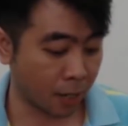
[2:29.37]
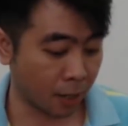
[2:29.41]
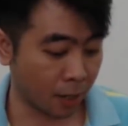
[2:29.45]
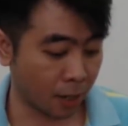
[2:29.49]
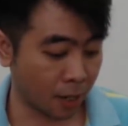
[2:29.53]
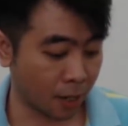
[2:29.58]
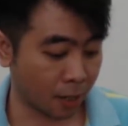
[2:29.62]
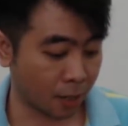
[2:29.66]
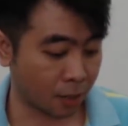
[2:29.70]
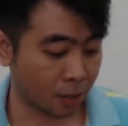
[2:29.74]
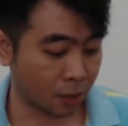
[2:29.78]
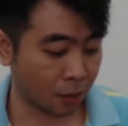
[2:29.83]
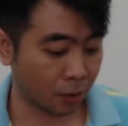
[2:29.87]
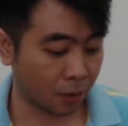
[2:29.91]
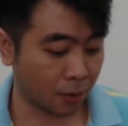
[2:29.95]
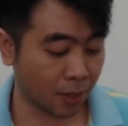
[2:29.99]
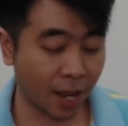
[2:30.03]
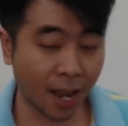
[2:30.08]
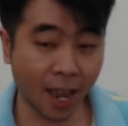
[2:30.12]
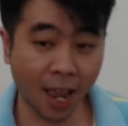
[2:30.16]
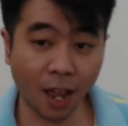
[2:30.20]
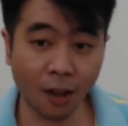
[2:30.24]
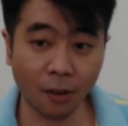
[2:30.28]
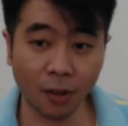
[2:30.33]
luck, so
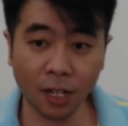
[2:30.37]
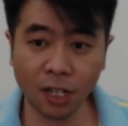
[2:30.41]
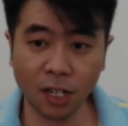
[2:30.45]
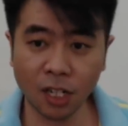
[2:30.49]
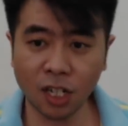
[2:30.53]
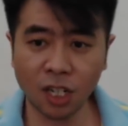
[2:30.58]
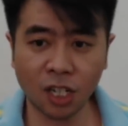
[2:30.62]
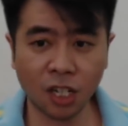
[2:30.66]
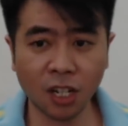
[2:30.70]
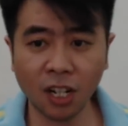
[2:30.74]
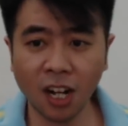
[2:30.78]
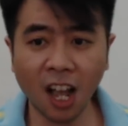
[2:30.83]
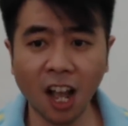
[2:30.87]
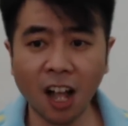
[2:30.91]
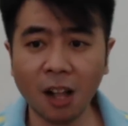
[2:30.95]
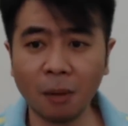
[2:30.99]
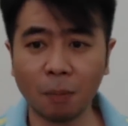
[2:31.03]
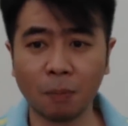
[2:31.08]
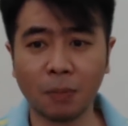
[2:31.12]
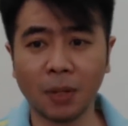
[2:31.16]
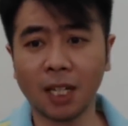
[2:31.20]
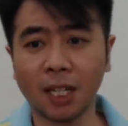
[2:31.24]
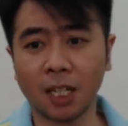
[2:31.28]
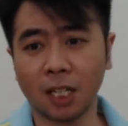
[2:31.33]
now it should all
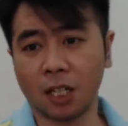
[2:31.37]
be